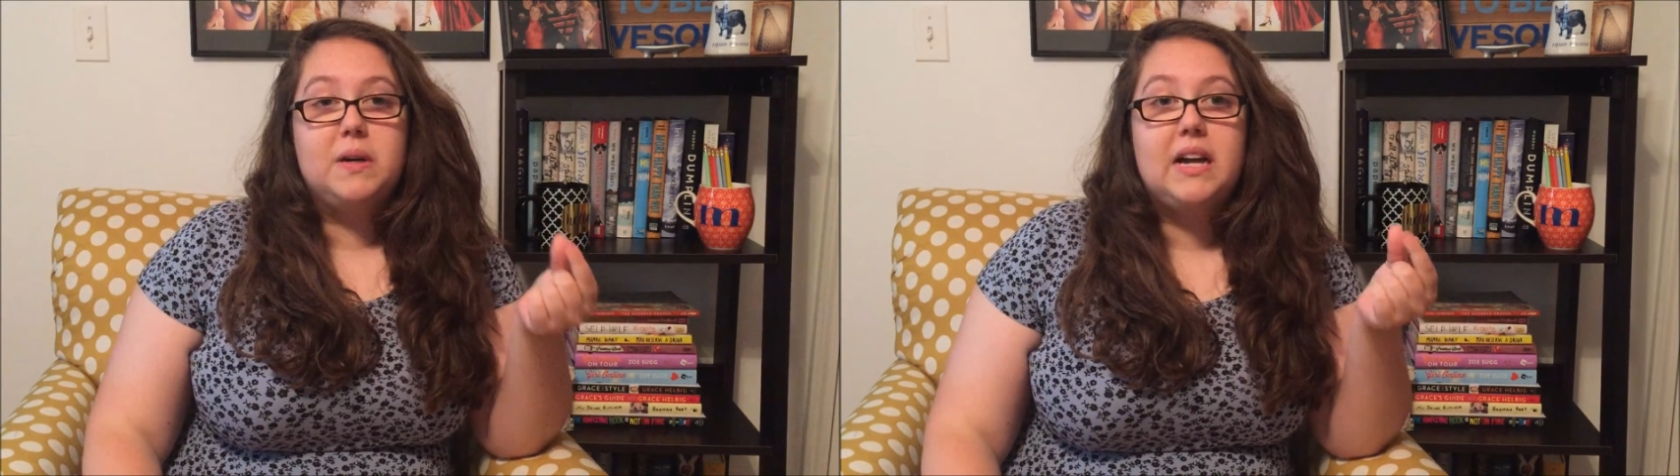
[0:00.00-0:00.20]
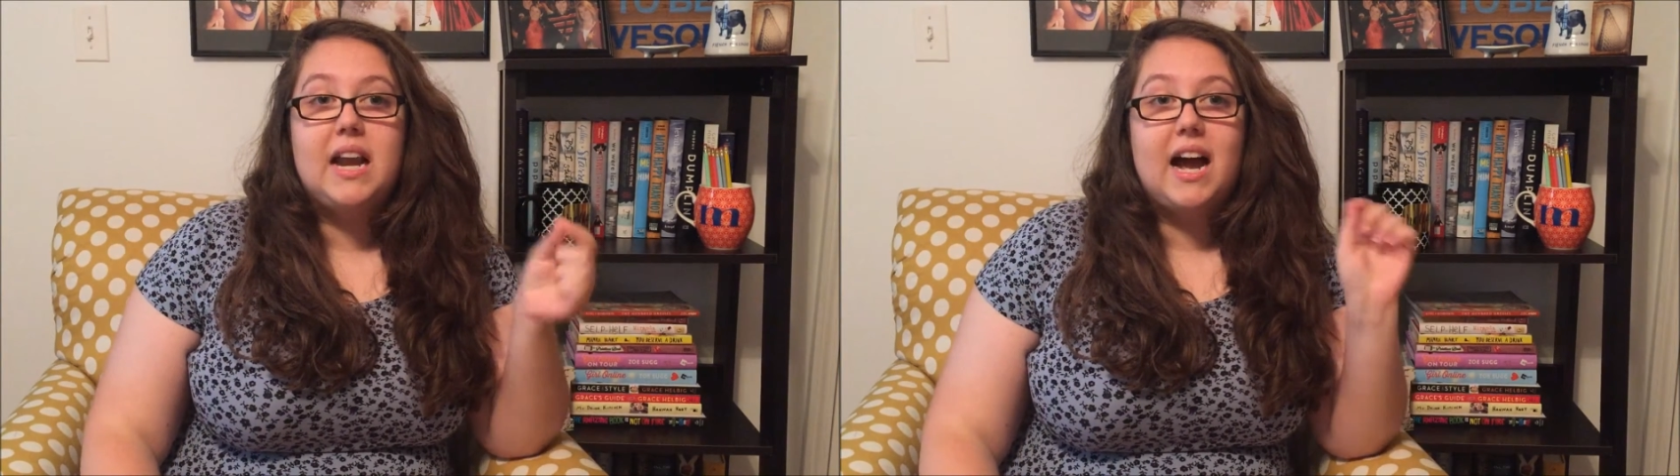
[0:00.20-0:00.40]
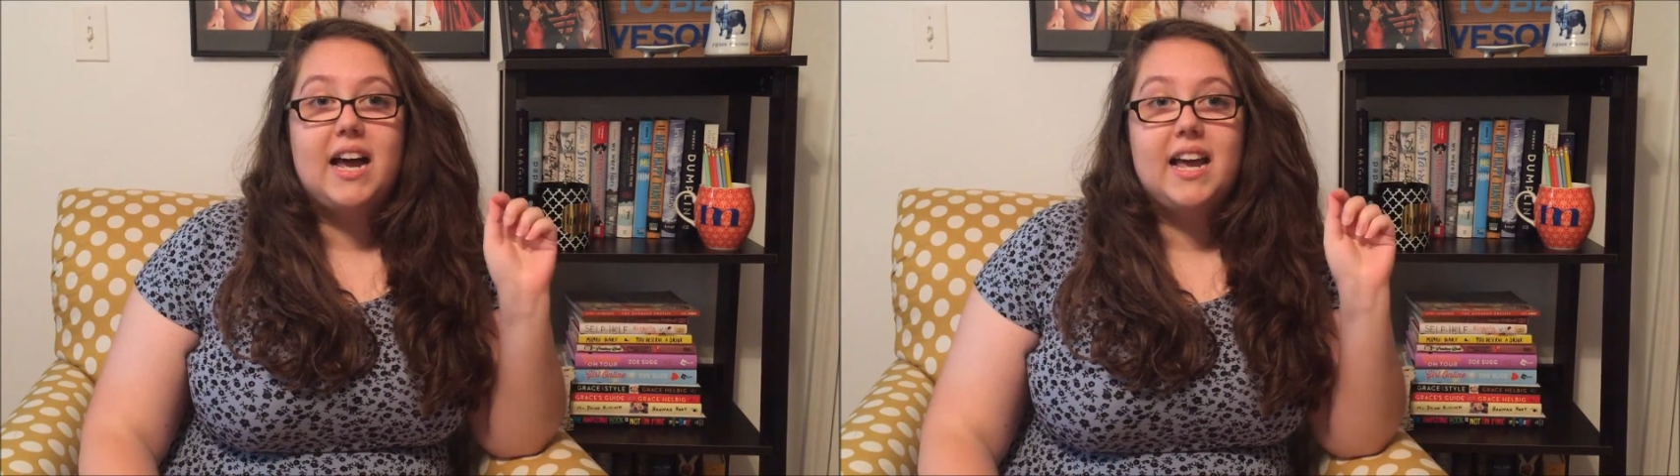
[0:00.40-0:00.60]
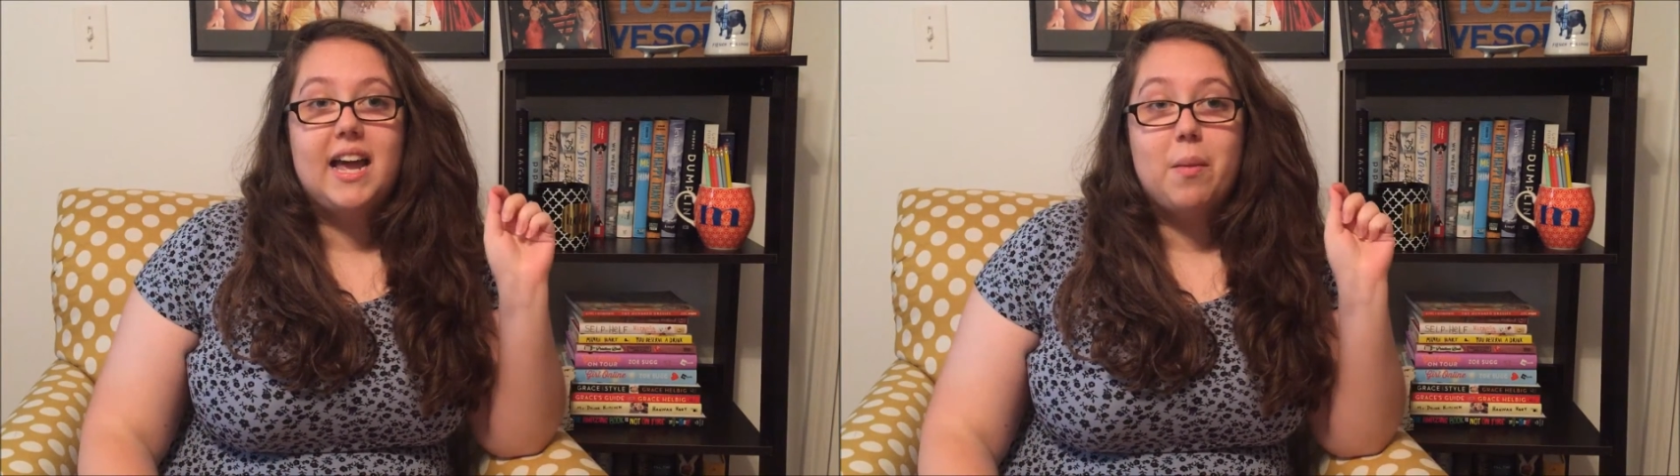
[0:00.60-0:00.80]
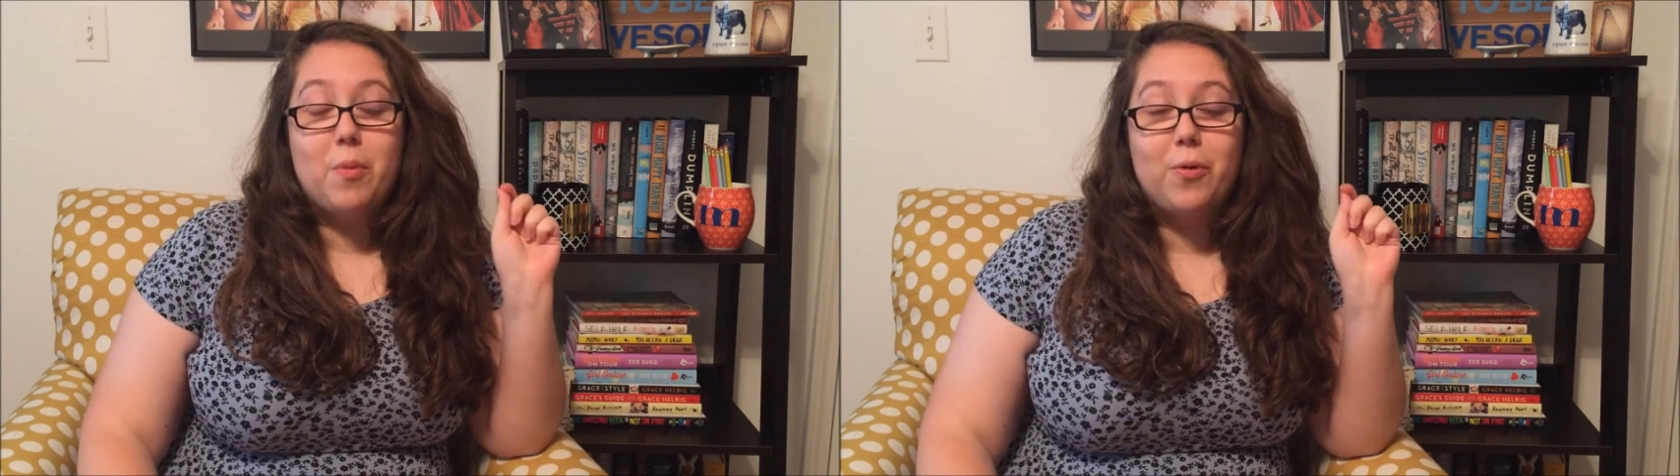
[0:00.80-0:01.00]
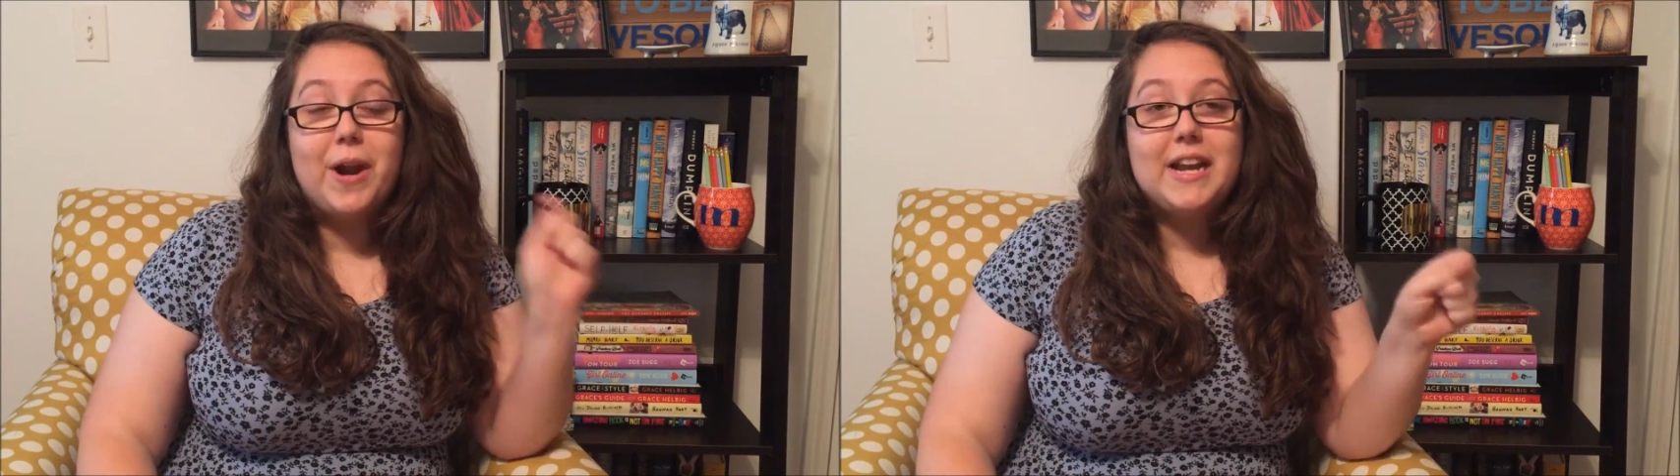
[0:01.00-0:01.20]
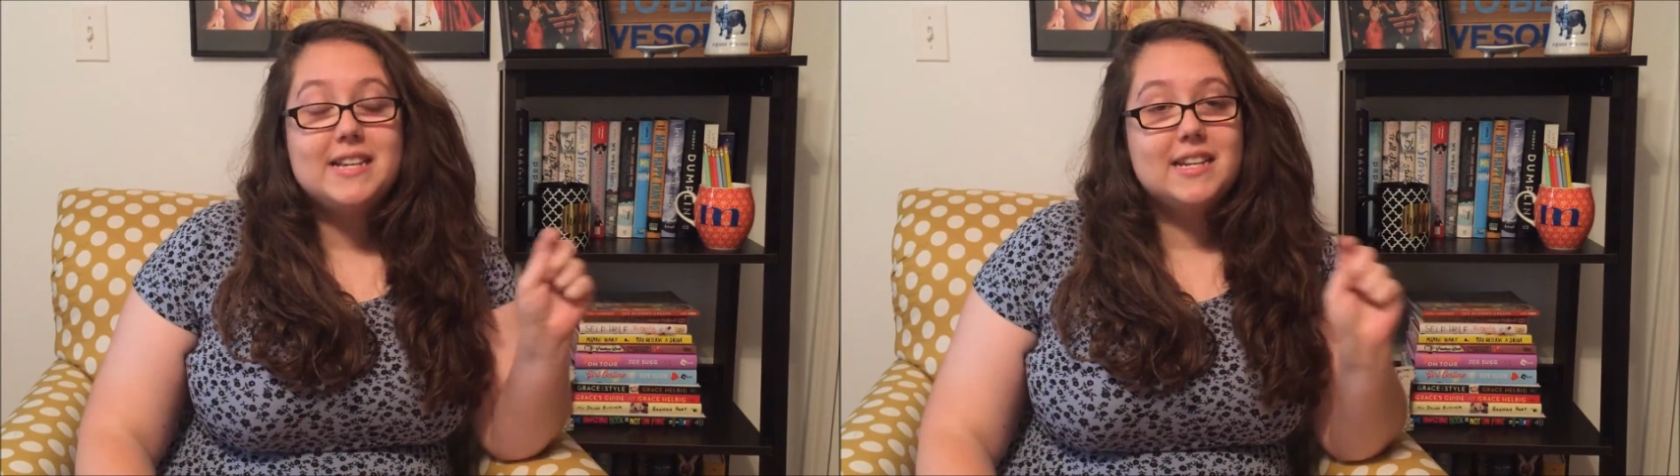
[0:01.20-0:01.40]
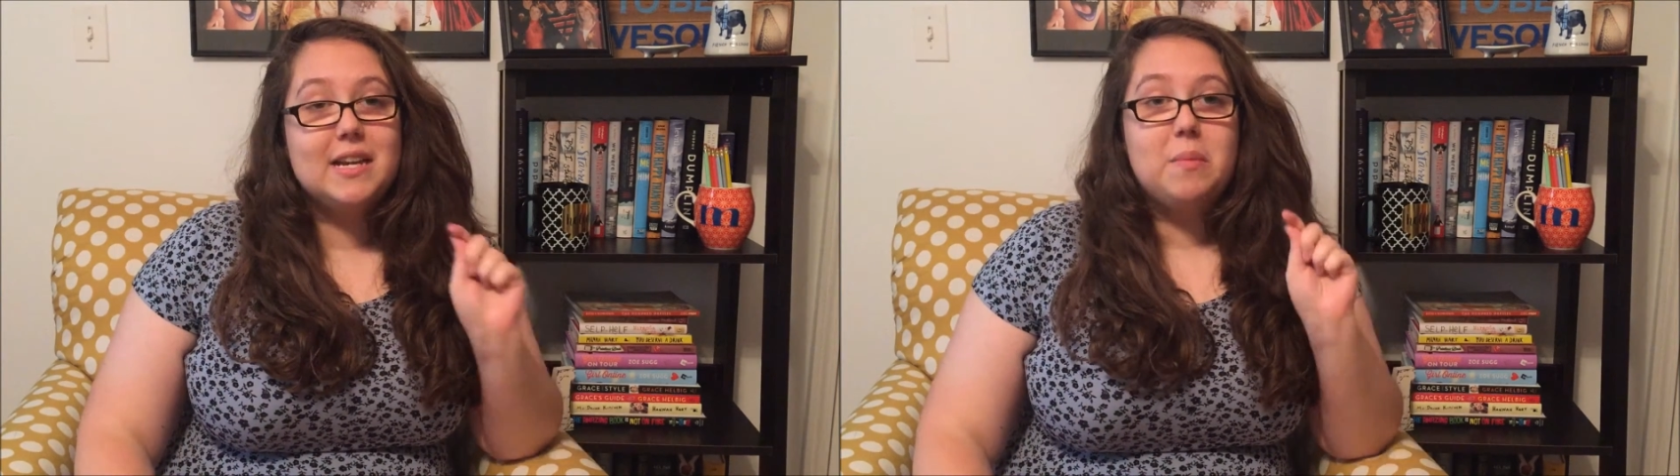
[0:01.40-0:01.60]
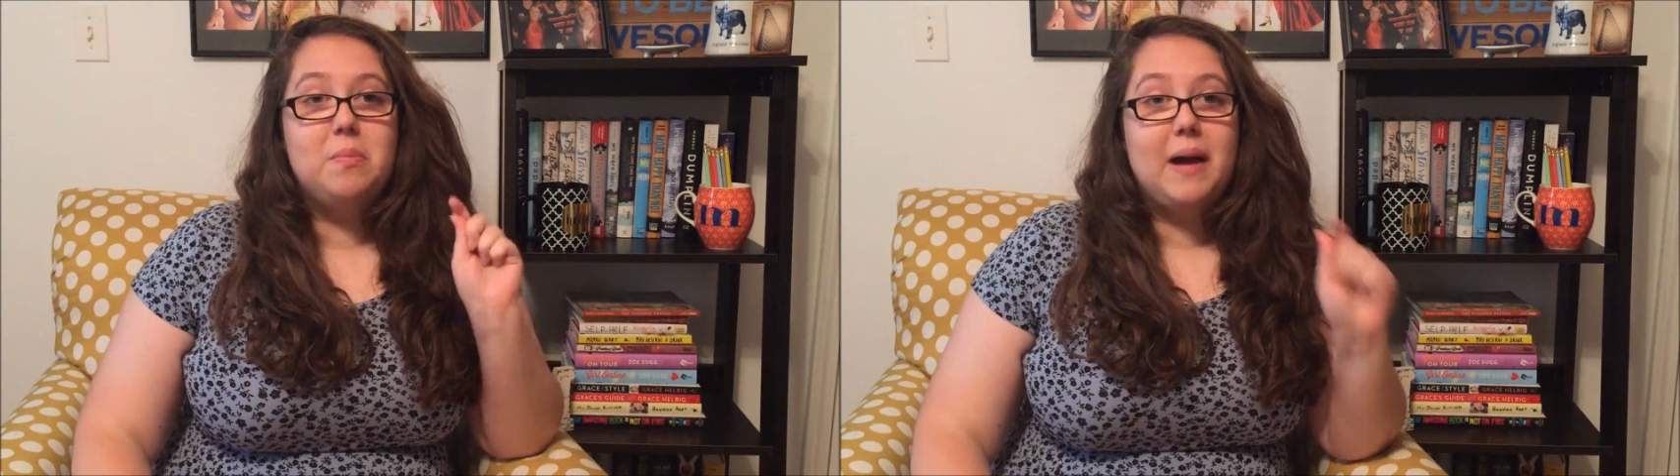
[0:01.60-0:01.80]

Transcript: but I am ready to get